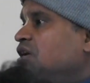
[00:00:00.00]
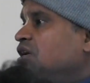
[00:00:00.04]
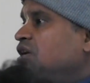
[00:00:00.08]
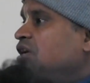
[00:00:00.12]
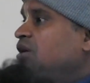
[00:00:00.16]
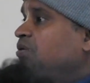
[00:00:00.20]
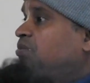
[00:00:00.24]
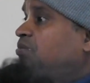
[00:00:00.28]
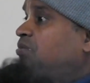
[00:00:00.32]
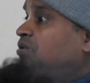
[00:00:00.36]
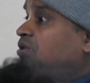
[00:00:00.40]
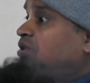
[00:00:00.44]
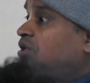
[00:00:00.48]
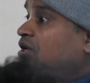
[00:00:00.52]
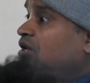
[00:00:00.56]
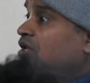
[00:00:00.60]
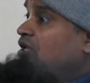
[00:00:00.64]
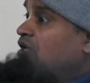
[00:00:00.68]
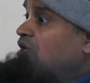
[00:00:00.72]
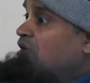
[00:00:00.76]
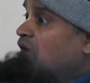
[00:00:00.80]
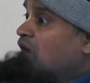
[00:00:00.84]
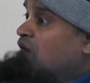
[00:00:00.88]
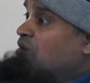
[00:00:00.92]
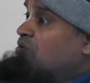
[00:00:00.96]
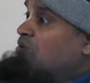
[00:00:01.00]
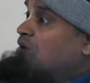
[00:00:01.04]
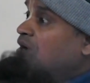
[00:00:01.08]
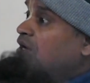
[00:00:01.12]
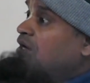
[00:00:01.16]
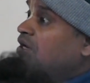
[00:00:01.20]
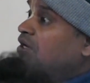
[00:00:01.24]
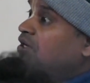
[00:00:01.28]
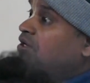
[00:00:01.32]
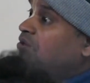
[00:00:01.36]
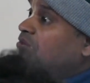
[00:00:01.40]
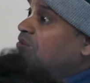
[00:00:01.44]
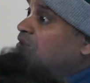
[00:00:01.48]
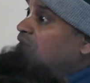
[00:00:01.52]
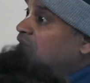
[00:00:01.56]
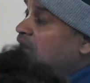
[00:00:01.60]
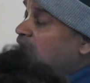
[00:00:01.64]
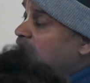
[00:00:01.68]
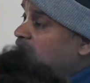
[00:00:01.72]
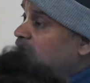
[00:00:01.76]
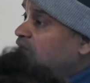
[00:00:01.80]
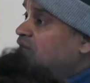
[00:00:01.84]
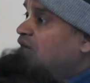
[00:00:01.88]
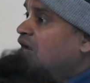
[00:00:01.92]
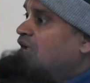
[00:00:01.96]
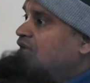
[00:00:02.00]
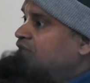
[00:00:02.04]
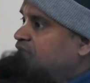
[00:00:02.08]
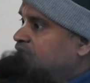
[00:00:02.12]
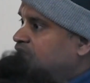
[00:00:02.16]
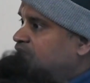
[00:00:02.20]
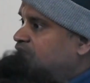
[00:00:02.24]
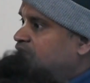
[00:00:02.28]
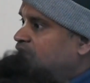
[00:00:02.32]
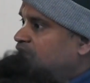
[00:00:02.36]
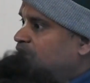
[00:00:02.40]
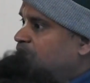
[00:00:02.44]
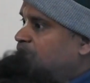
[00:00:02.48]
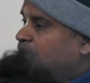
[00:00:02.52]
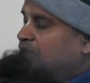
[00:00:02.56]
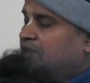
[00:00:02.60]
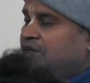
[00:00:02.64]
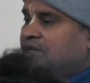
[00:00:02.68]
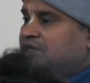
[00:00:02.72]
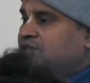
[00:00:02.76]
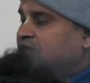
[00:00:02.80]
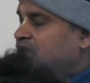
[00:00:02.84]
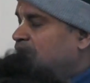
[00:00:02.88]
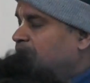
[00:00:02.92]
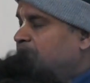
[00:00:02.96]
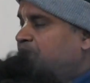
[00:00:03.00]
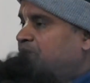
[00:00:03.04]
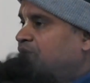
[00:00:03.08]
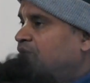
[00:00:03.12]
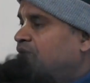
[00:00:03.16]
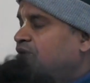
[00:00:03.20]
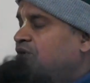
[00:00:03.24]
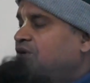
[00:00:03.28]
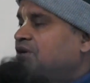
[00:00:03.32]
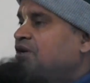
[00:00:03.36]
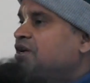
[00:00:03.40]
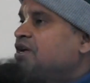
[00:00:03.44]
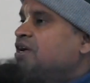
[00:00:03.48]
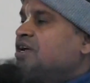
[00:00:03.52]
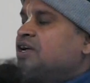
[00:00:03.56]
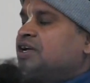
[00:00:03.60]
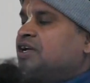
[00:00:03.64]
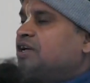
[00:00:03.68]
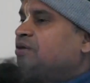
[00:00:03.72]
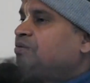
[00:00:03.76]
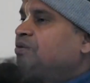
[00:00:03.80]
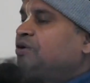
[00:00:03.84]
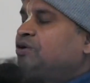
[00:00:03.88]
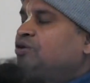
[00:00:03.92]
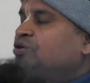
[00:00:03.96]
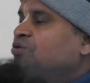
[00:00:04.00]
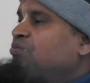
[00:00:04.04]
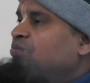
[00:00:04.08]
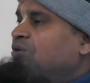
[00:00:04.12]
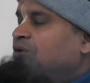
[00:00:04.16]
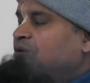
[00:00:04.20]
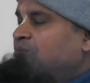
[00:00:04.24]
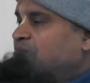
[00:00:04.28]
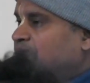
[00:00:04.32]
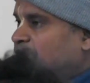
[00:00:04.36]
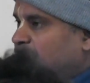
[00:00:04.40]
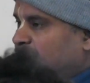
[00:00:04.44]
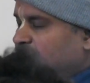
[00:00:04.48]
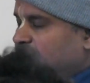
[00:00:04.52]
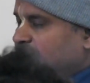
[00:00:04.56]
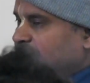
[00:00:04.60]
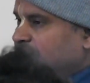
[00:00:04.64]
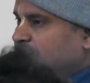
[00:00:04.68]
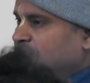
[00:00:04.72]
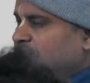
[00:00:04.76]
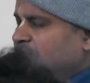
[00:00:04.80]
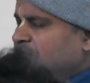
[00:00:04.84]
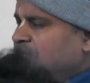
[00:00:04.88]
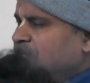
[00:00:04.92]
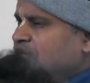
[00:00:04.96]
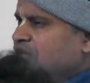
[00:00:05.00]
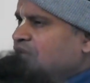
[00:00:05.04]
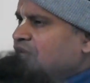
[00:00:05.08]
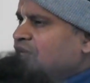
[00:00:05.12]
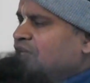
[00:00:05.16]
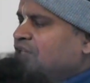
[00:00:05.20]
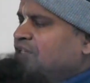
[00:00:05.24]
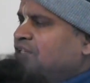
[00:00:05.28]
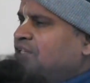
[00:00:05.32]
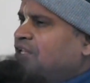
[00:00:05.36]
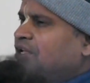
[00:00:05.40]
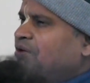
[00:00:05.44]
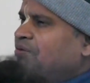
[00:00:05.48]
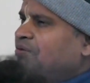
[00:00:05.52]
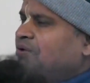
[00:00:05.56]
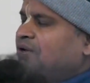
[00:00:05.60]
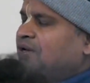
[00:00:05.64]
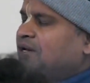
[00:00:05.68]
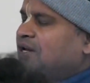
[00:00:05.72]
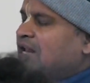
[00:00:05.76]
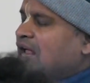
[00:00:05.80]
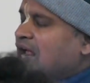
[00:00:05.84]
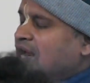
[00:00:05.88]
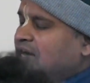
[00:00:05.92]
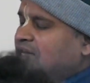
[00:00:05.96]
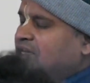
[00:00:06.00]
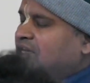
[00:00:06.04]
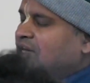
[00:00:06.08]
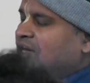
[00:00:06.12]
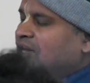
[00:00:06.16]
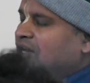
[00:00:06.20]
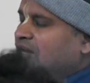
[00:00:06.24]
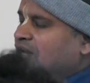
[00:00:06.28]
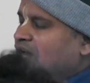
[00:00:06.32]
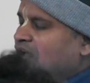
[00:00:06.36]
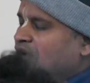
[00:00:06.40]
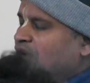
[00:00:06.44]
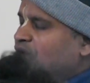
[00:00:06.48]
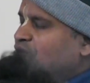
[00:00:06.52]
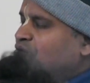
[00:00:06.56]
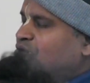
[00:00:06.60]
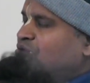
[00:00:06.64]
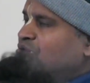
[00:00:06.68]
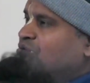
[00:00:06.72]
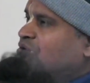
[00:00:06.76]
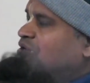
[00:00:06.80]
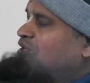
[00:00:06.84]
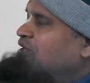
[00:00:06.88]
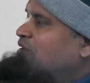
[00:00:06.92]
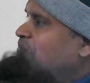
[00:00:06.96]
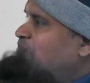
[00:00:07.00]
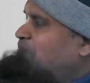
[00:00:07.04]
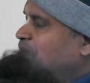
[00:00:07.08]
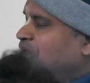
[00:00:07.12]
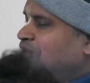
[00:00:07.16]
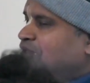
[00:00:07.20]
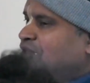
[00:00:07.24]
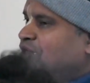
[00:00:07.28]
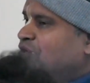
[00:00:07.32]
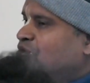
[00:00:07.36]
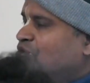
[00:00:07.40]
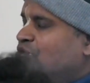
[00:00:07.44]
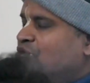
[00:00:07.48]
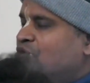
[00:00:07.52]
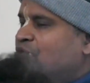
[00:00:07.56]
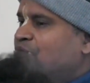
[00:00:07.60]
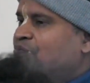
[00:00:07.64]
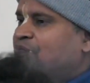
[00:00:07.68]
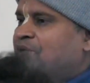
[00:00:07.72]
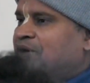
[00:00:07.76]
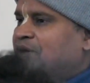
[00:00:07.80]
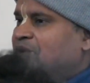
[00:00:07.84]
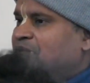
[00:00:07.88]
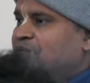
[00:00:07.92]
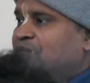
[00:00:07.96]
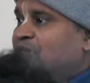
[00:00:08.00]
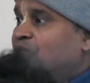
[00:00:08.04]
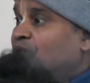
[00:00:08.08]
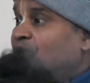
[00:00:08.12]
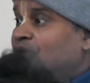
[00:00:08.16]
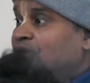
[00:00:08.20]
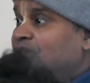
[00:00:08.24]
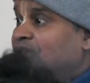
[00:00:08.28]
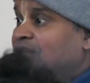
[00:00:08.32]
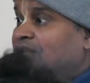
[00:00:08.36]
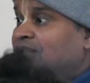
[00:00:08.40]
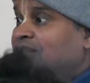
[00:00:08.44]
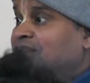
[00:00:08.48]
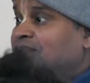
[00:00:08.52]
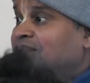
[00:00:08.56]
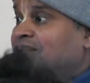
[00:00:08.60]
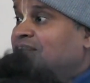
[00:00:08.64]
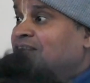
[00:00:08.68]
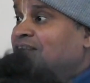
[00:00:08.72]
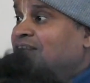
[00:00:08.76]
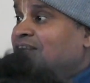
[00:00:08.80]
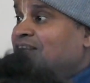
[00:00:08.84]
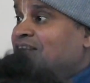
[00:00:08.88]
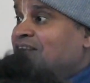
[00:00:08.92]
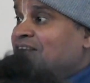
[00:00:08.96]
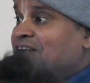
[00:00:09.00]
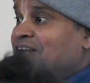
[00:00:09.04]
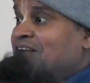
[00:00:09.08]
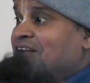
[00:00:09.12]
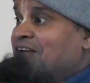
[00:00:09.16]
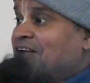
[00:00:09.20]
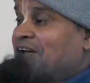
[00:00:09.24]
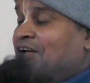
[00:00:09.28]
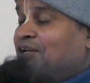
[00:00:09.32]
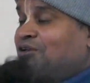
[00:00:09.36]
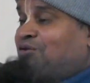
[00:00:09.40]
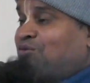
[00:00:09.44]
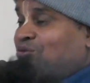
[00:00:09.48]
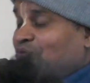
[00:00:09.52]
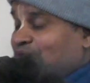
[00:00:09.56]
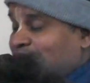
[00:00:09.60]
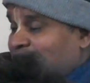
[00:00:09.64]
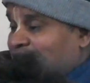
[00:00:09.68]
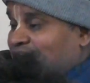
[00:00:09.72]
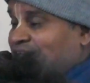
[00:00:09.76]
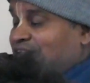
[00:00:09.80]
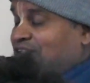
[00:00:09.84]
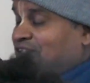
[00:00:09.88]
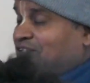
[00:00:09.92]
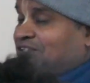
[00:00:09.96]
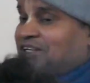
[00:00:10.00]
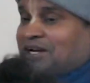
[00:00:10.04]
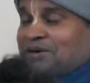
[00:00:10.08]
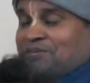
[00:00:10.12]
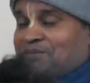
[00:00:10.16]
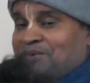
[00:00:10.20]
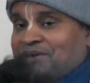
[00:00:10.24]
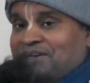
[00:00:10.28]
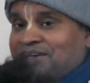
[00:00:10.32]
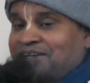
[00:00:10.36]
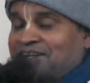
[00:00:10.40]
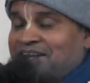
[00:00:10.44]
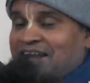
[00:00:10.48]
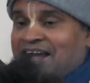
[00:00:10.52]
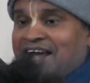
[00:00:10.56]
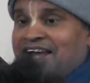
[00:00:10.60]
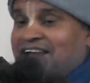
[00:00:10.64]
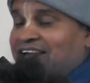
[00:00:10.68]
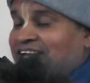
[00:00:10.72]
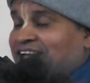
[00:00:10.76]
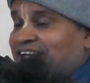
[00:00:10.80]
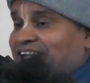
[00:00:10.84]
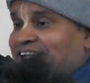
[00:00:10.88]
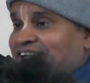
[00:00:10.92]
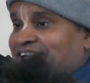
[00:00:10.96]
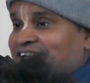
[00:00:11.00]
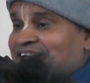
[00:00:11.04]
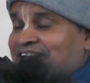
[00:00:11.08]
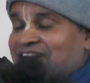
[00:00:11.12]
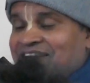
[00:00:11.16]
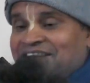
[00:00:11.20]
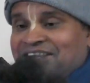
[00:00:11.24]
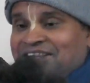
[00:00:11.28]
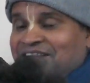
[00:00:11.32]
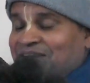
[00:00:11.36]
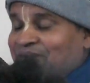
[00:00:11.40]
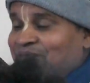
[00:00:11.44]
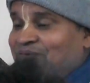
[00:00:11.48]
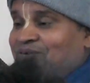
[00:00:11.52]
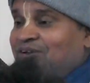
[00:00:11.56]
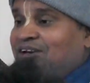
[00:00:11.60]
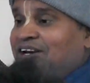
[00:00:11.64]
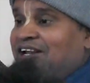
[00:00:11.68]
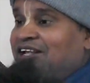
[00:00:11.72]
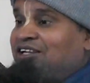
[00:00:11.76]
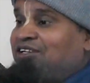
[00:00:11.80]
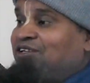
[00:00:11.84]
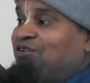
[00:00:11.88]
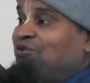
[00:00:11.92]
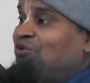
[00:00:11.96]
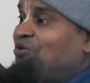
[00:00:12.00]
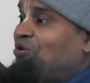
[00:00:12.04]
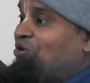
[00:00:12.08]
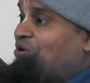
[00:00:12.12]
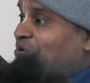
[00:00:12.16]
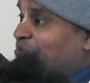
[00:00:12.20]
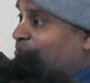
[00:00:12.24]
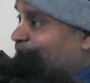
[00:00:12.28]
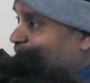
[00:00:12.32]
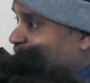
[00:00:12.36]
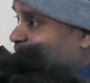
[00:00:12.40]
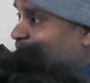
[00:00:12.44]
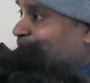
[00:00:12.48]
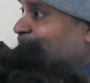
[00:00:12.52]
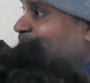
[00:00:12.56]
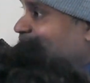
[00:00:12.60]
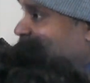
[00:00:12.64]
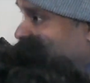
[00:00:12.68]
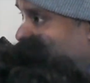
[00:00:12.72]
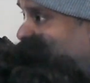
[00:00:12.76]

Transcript: If 3 hours it will not digested, for example, if a human body, they will not allow to keep in the home for more than, as soon as somebody dies in a village, nobody will